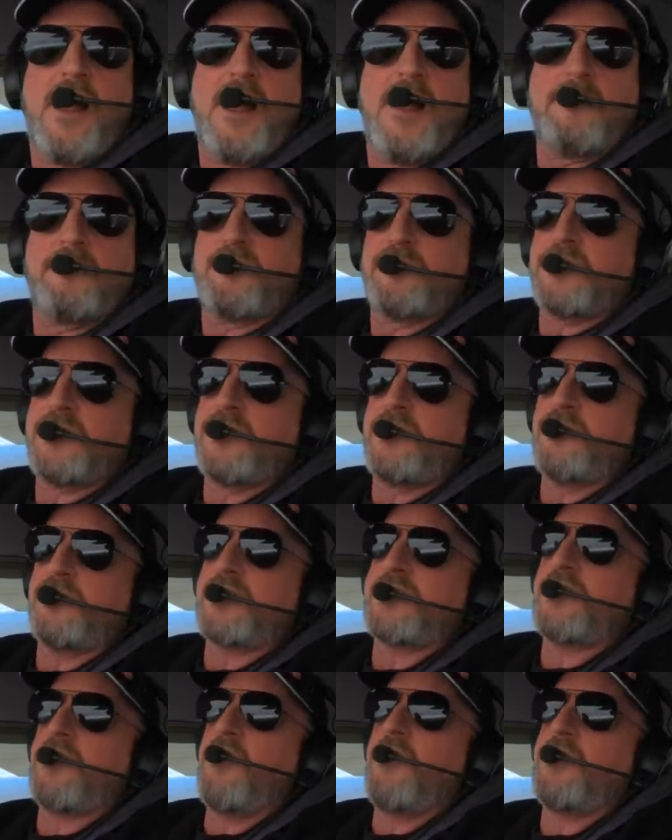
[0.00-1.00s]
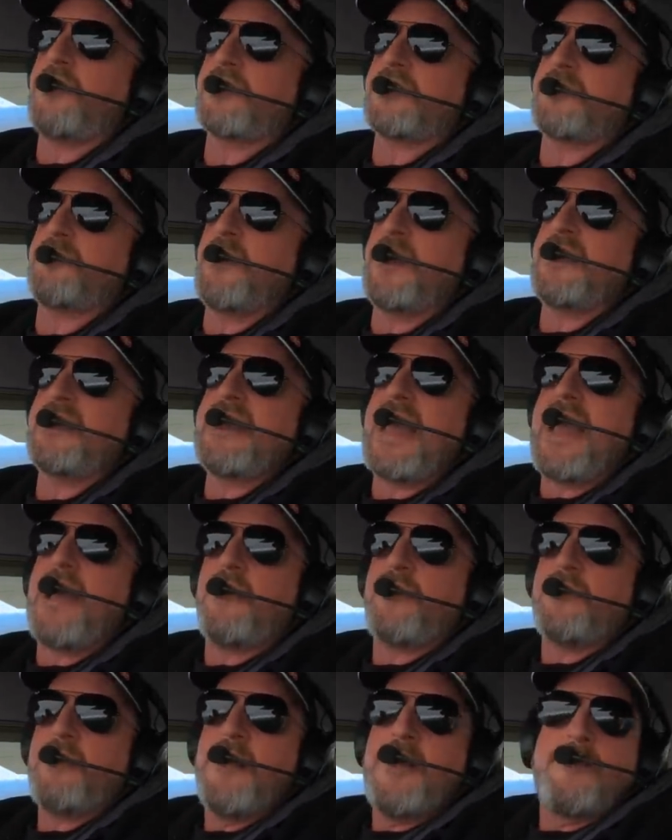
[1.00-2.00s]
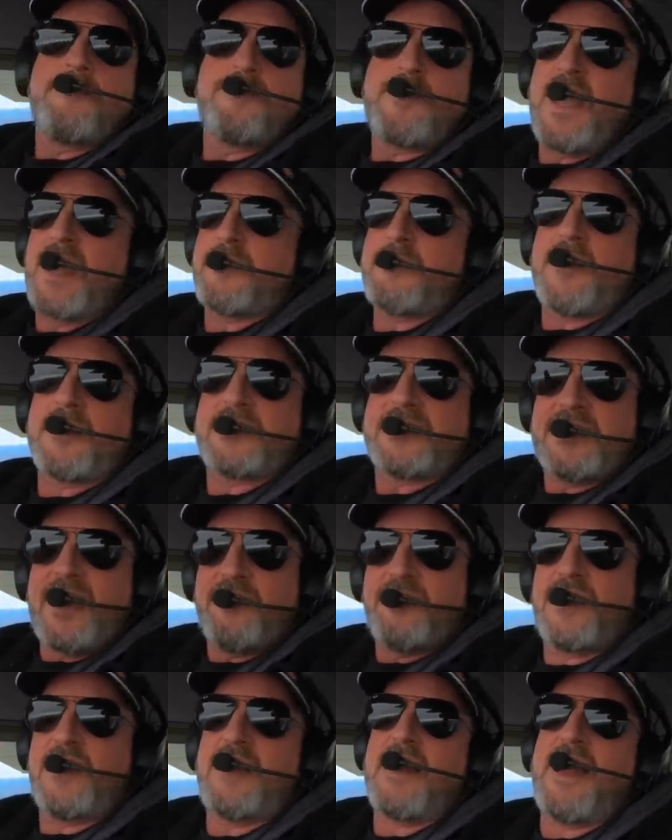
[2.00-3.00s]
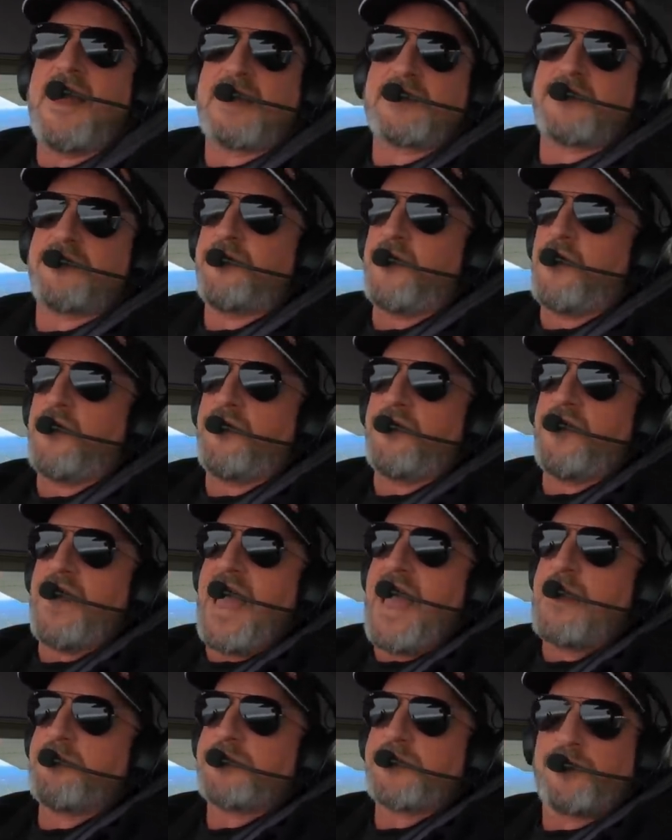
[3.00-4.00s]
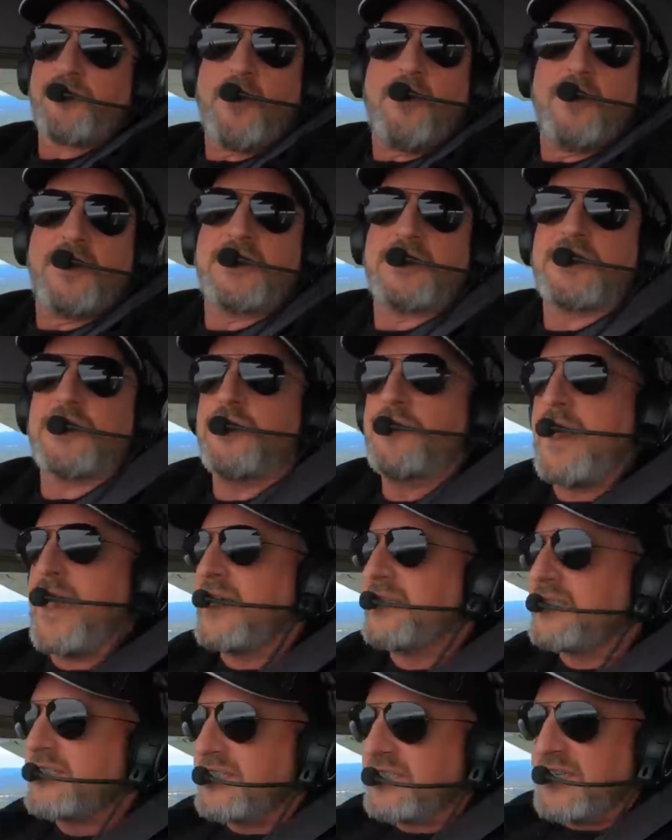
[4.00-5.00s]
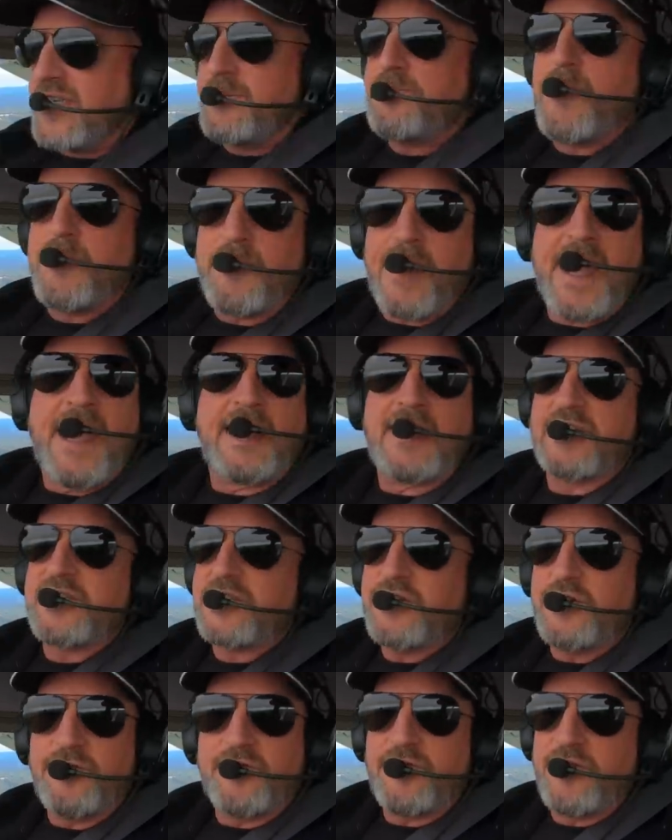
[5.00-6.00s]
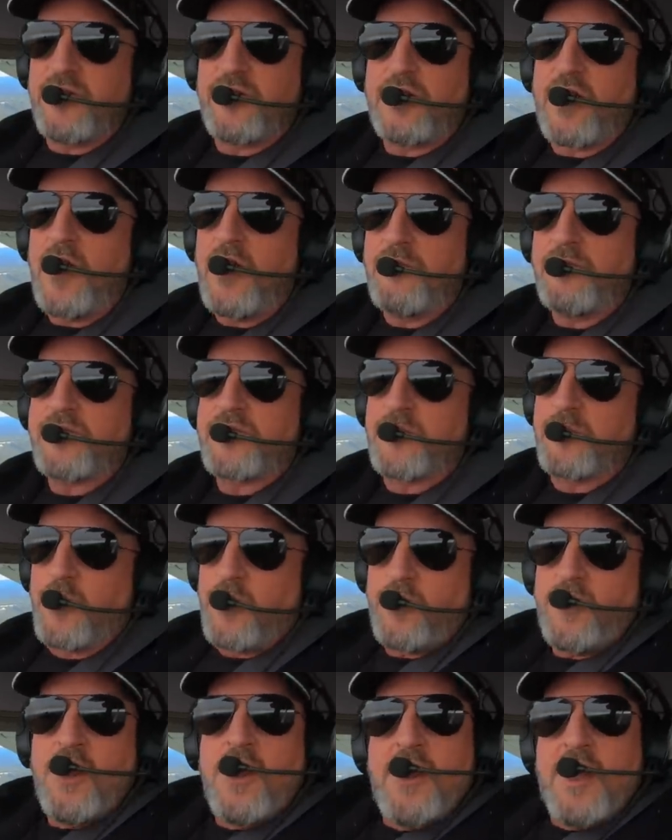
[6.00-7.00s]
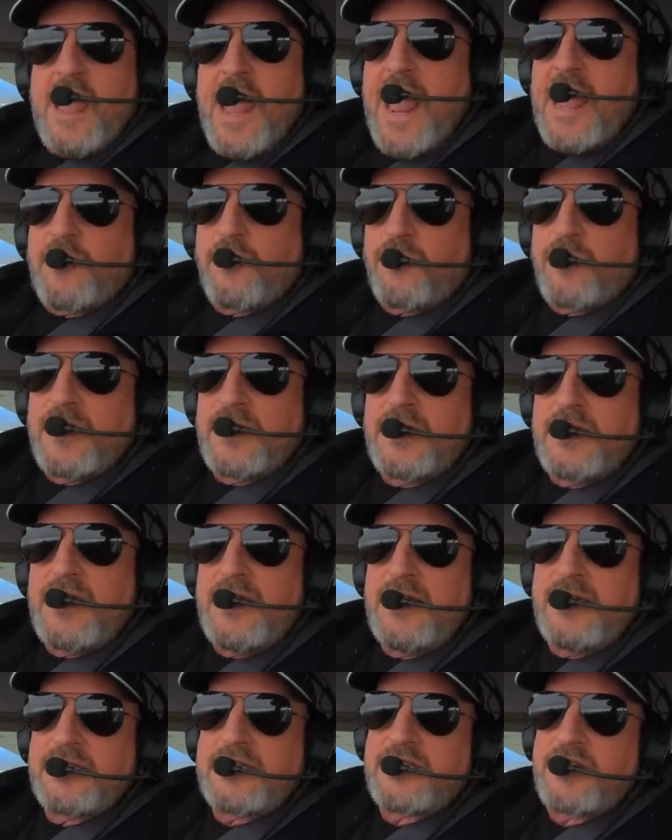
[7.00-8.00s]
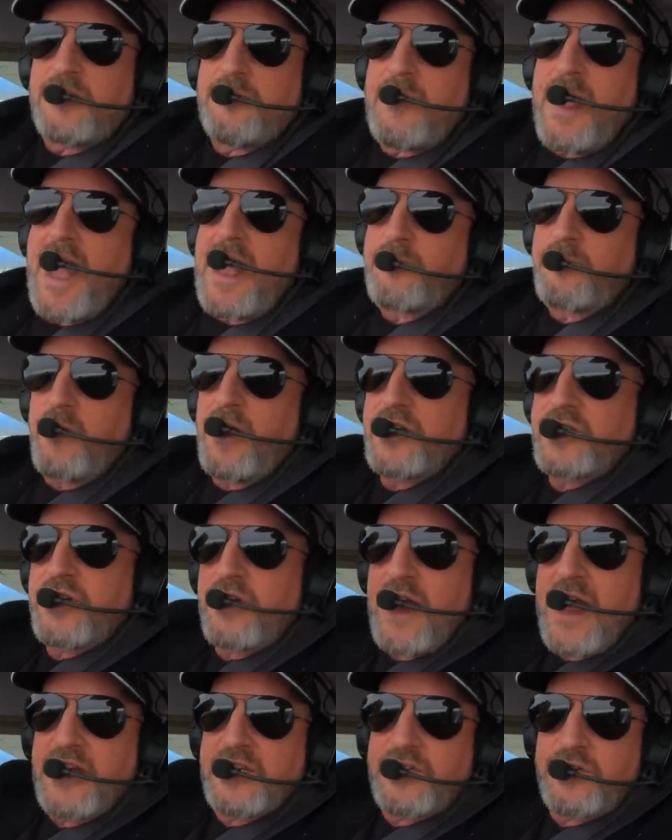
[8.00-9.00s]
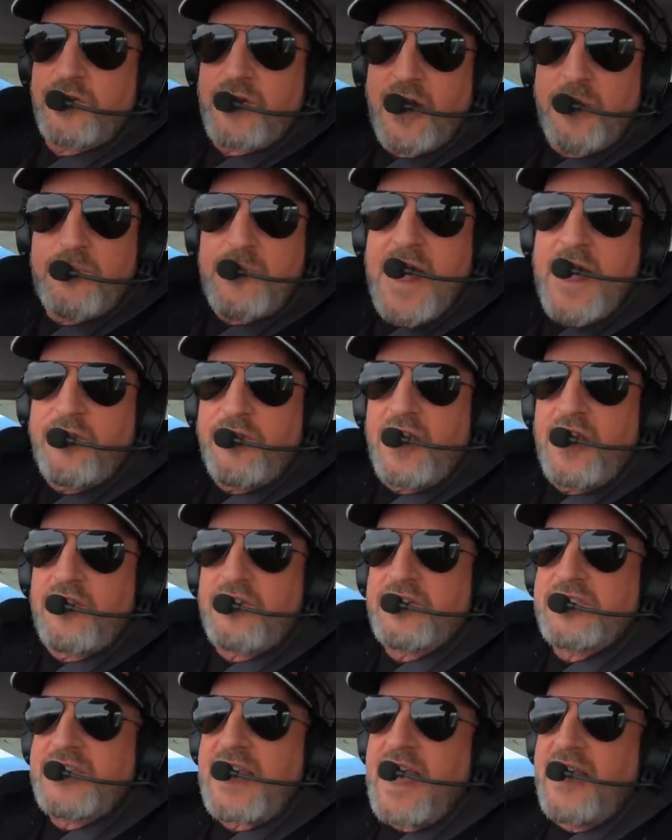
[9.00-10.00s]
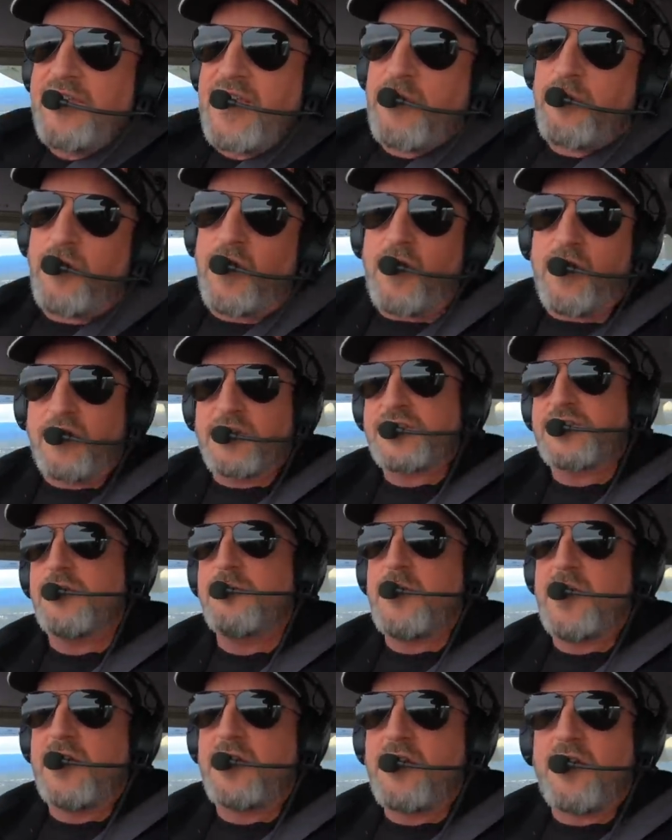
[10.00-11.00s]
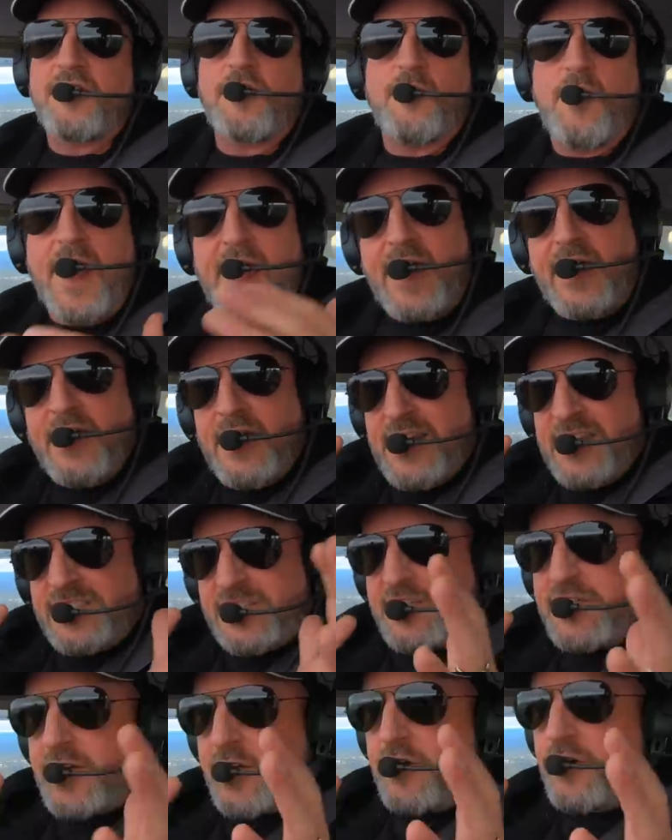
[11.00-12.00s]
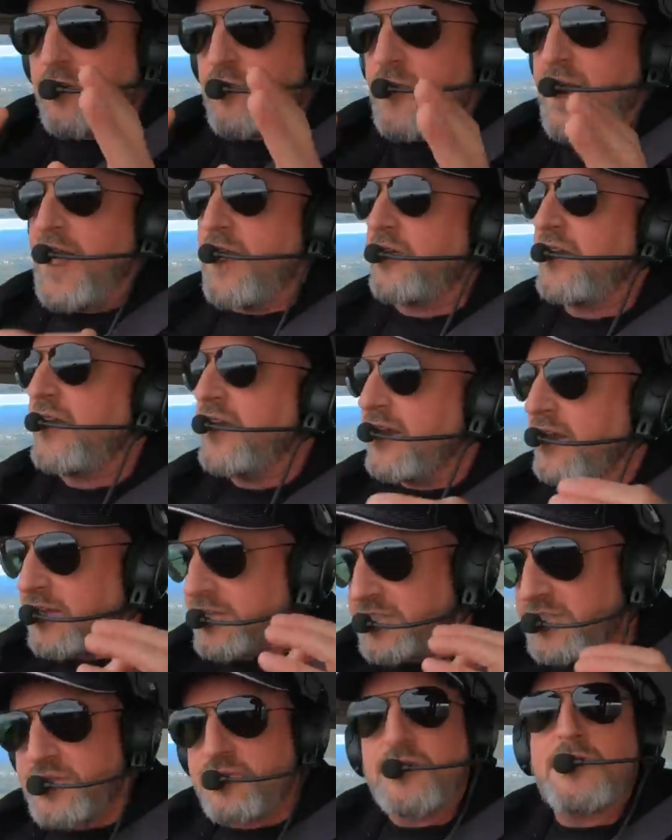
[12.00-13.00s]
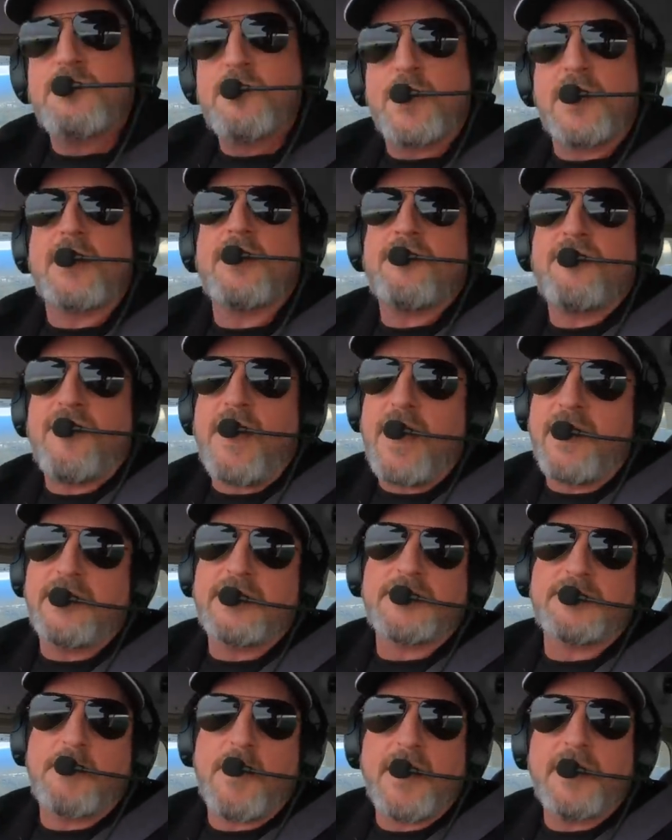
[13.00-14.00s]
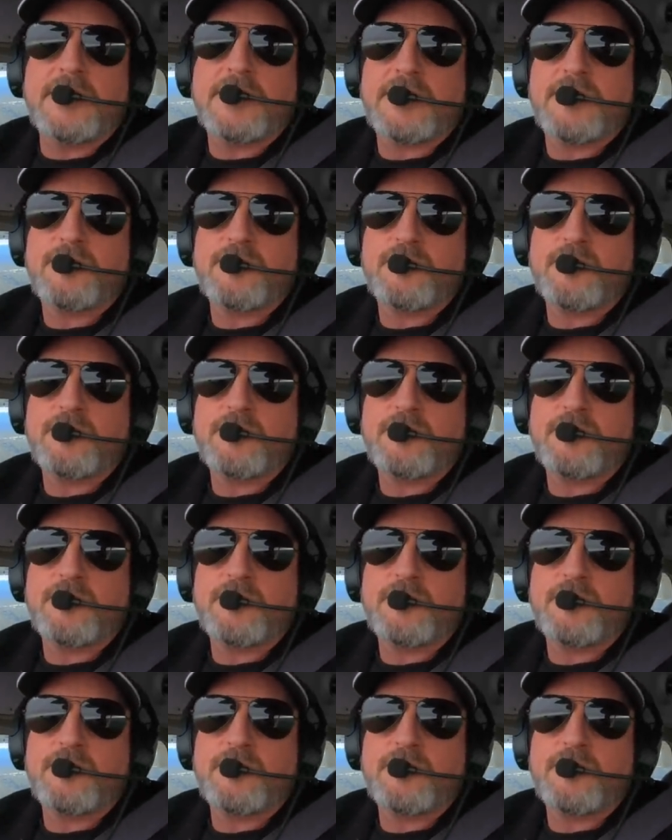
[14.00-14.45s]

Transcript: up till you slow your speed down at about 70 knots, full flaps, roll into as steep a bank as you feel comfortable, and release your back pressure as you come down the other side. That will also be another way to turn around in an extremely confined space.